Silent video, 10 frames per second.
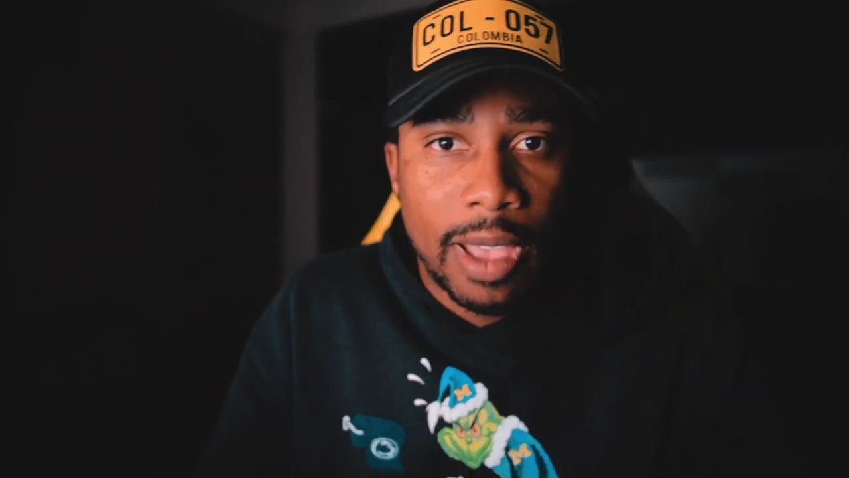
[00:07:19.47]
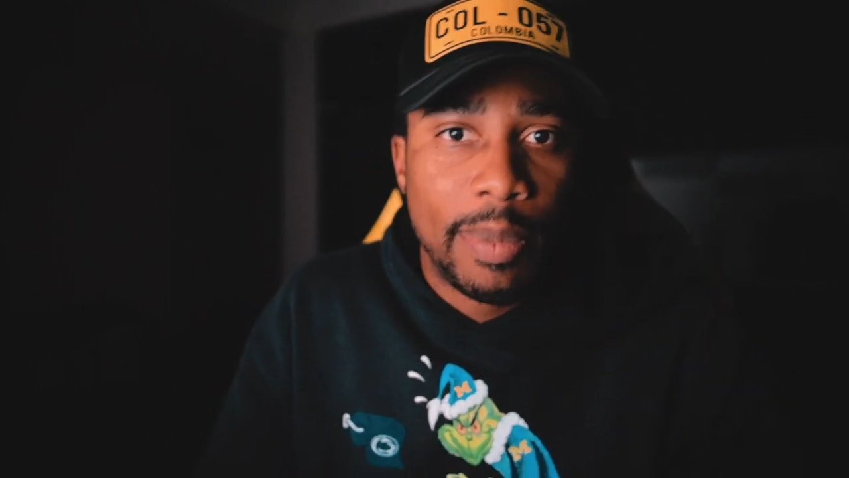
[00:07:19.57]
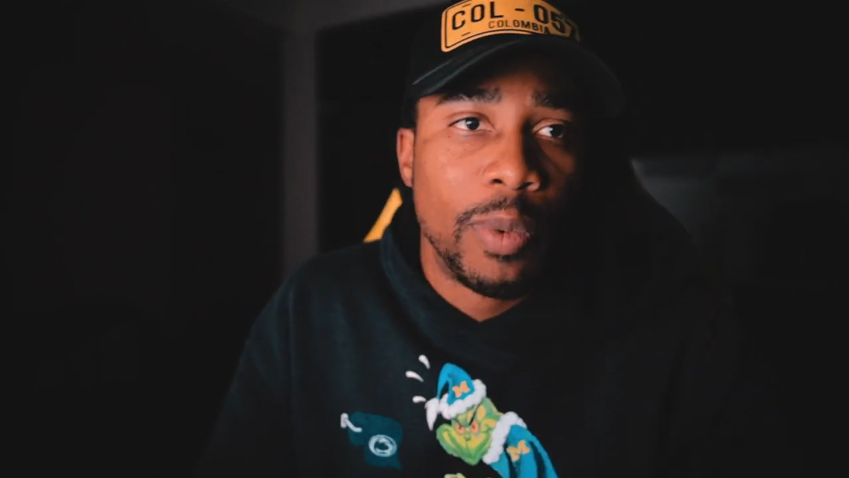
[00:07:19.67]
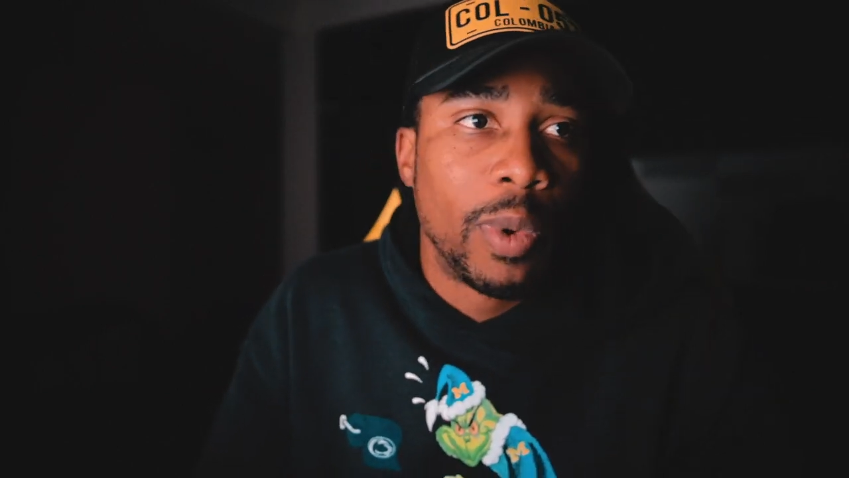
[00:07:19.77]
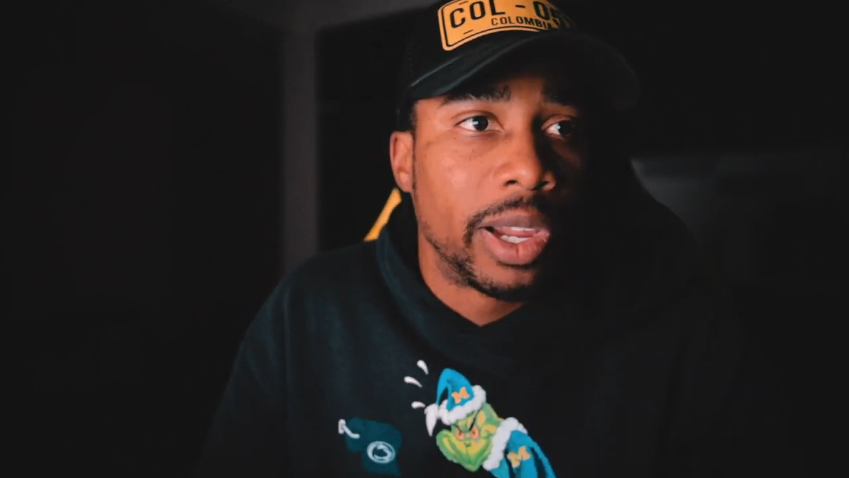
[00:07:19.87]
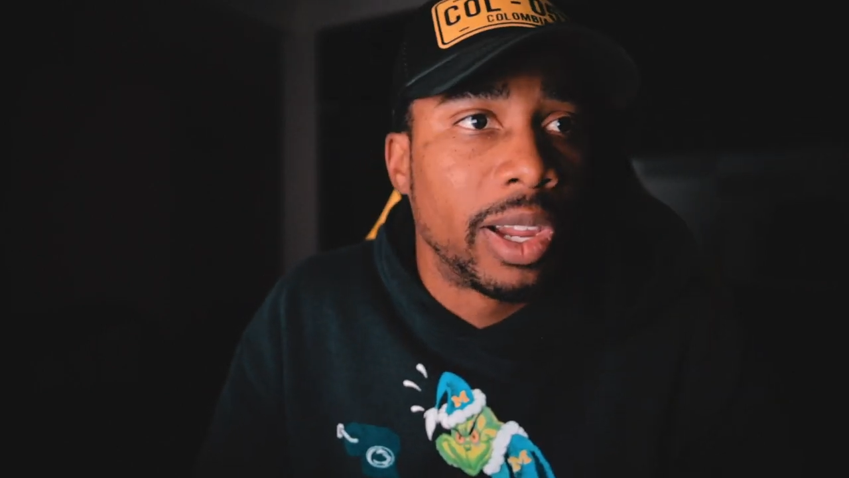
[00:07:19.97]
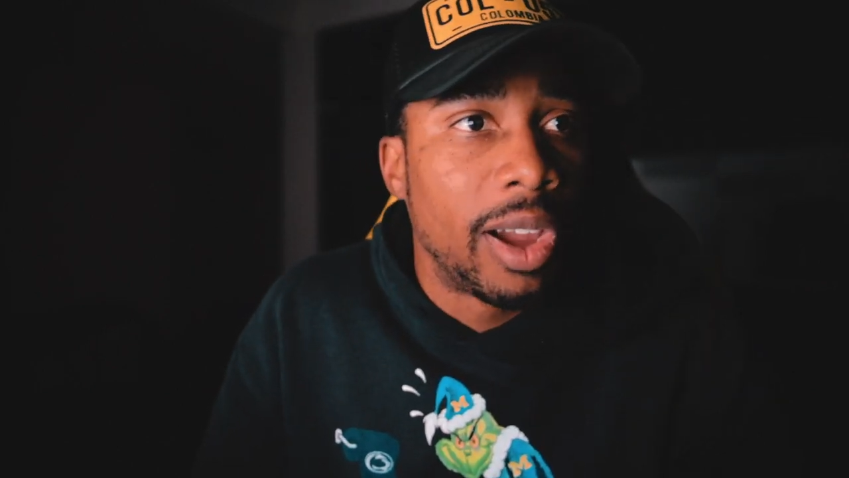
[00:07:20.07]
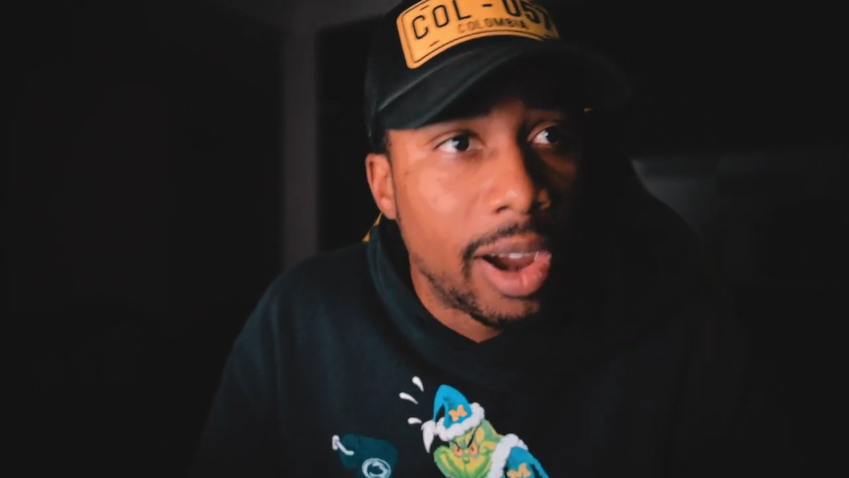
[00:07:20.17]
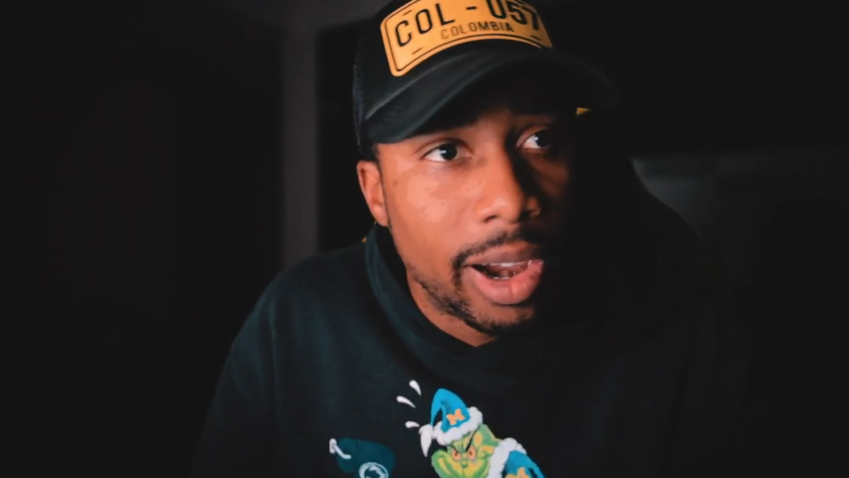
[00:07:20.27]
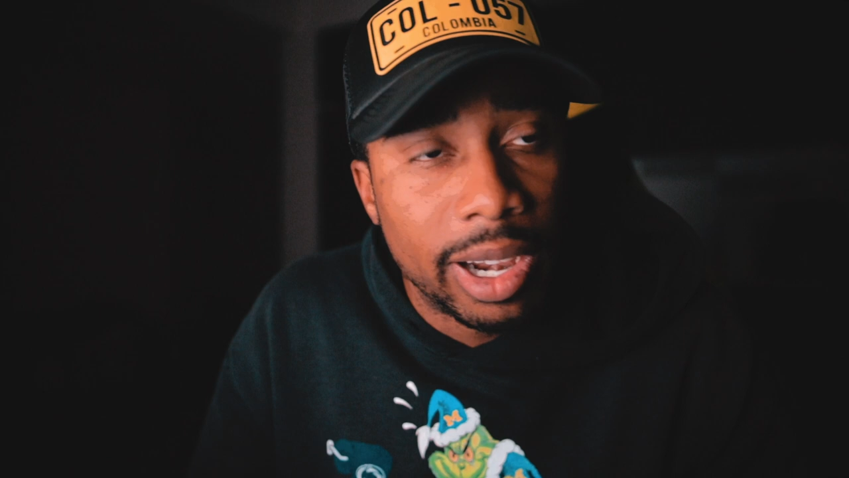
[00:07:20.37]
I've been working
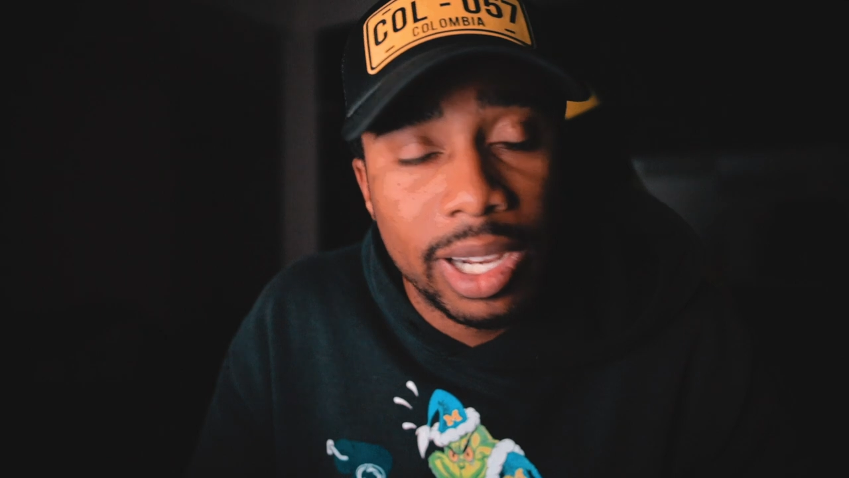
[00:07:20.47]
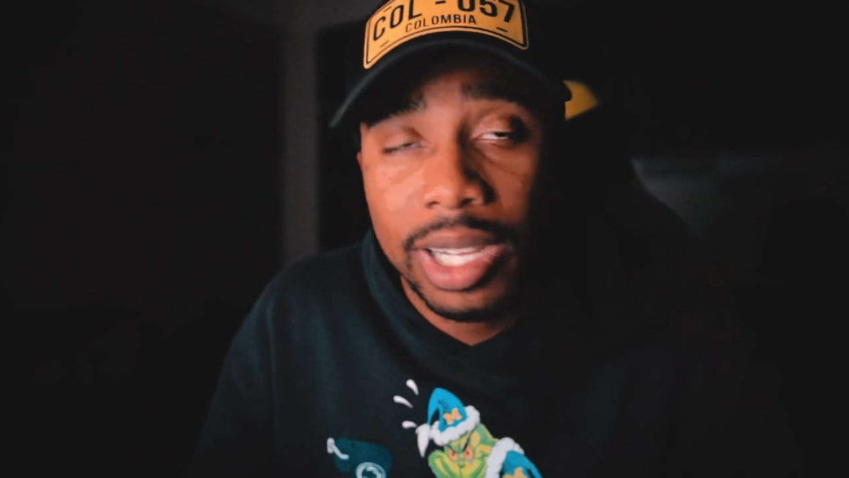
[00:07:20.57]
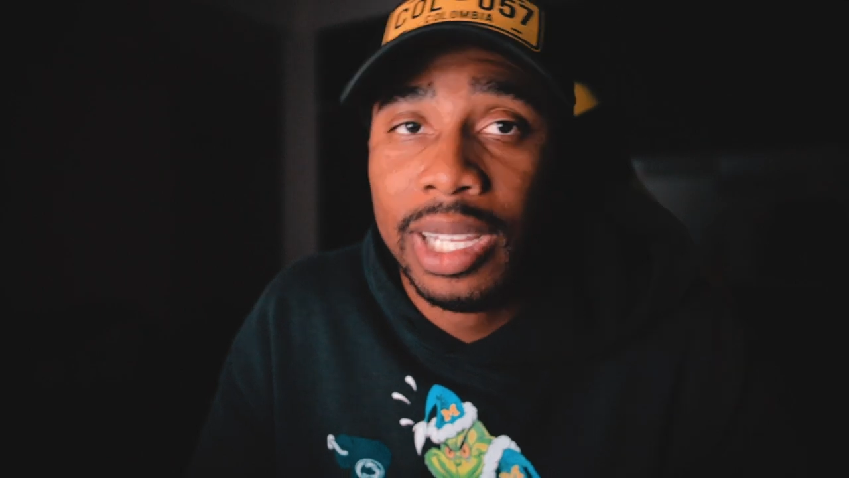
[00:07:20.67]
hard,